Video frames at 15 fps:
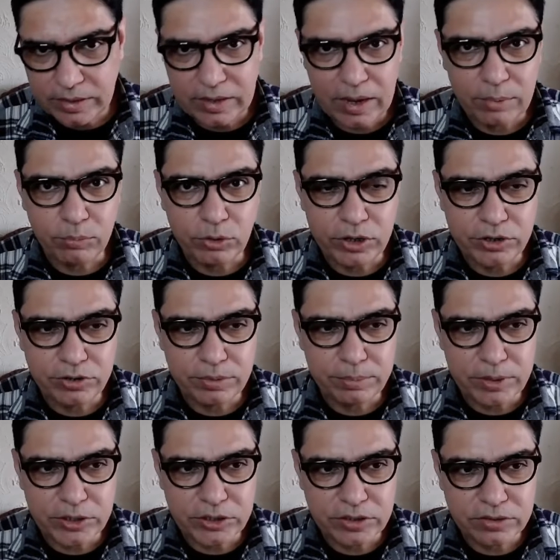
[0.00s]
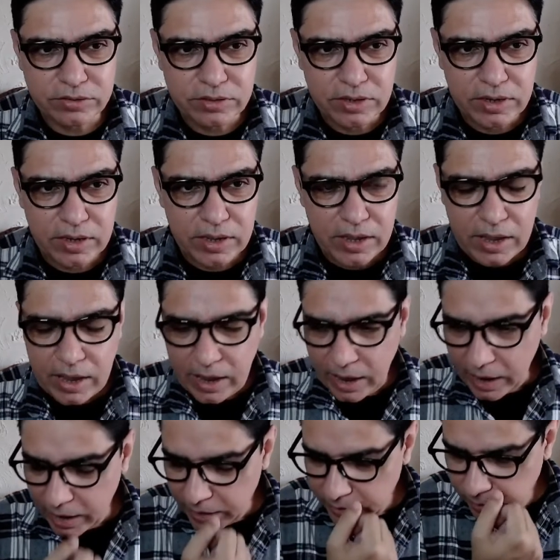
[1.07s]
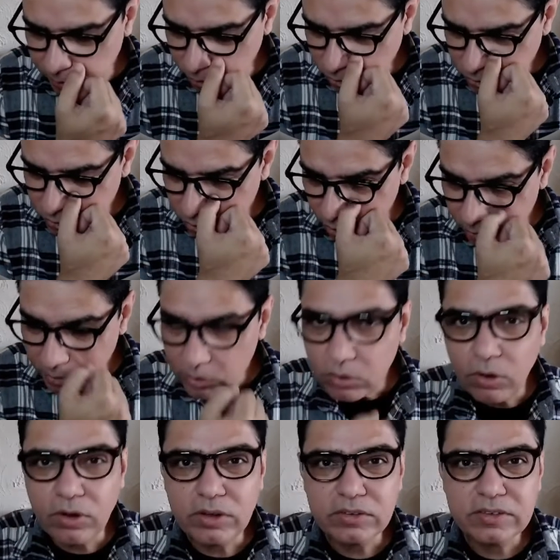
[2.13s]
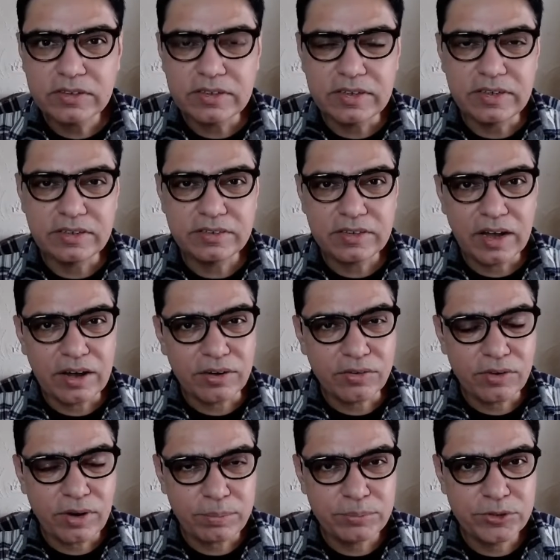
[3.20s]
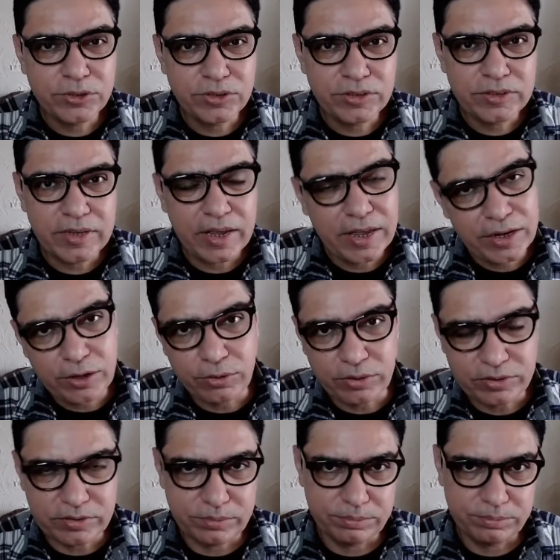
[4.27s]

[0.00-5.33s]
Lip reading: ambulatory patients, and the most common cause is a ruptured aneurysm.